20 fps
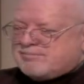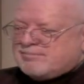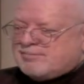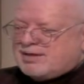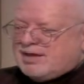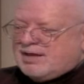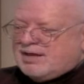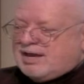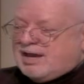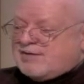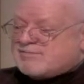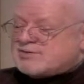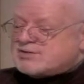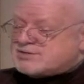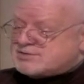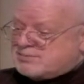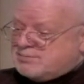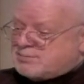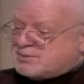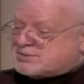even some
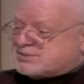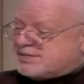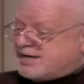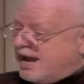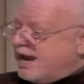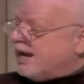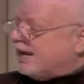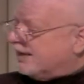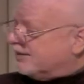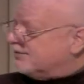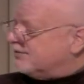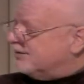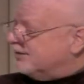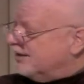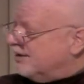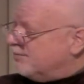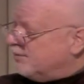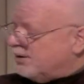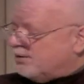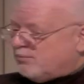mistakes. I
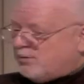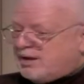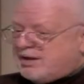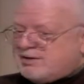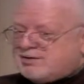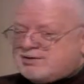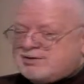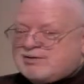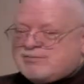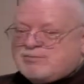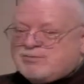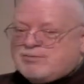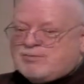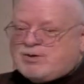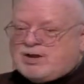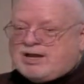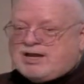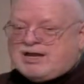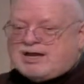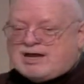mean, we
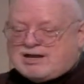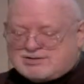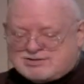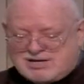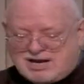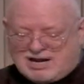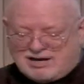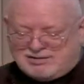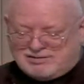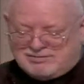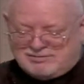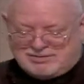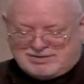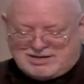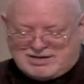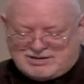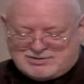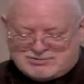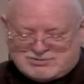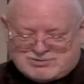take
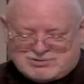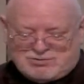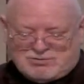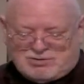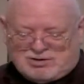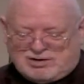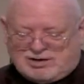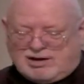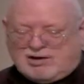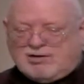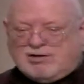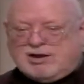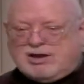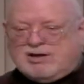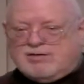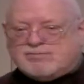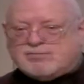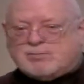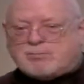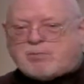kids to an area of the
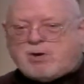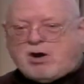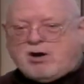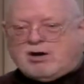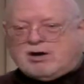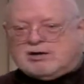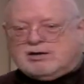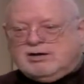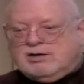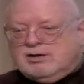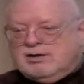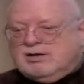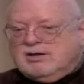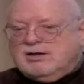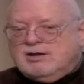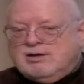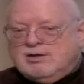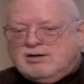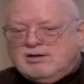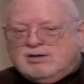park
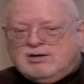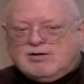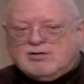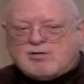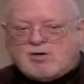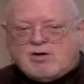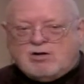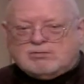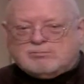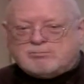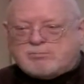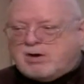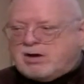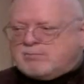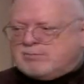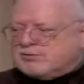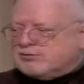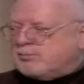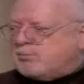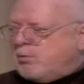called Pumice
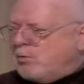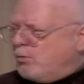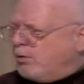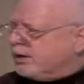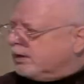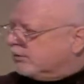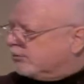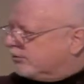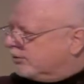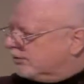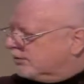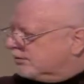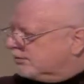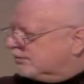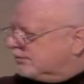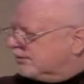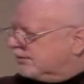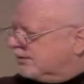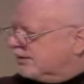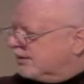Point.
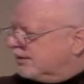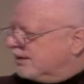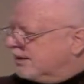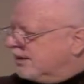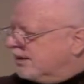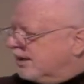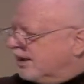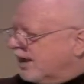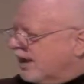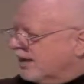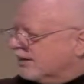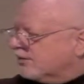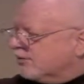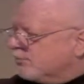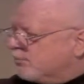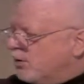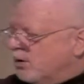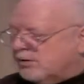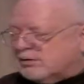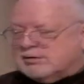And the
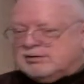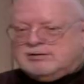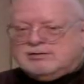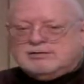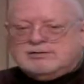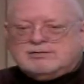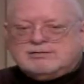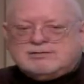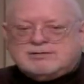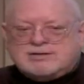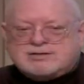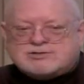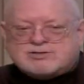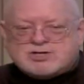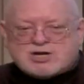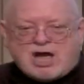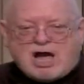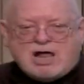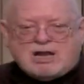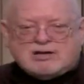book, these
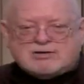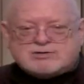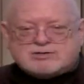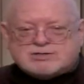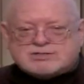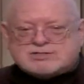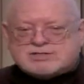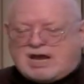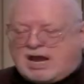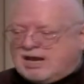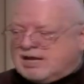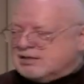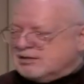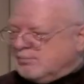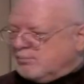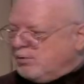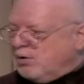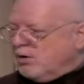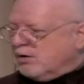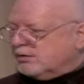geologists say in the
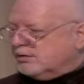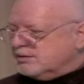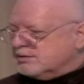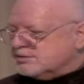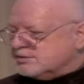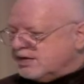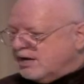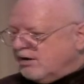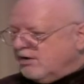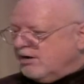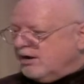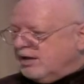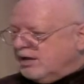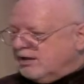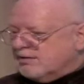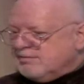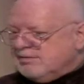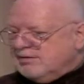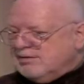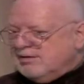book, this area
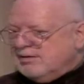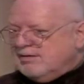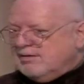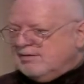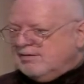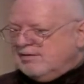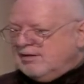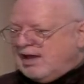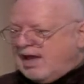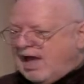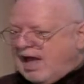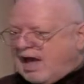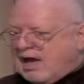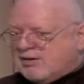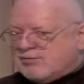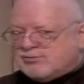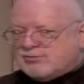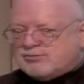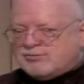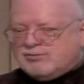
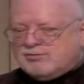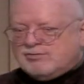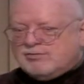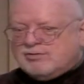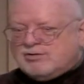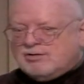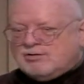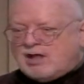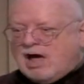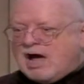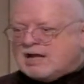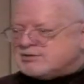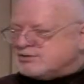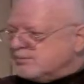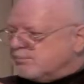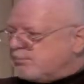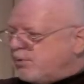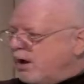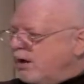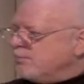has lots of
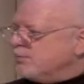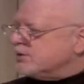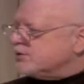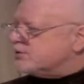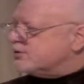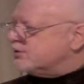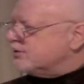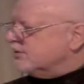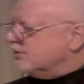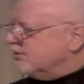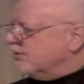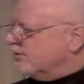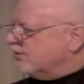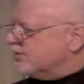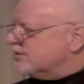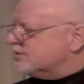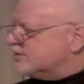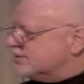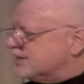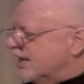pumice you can
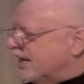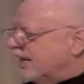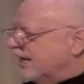see.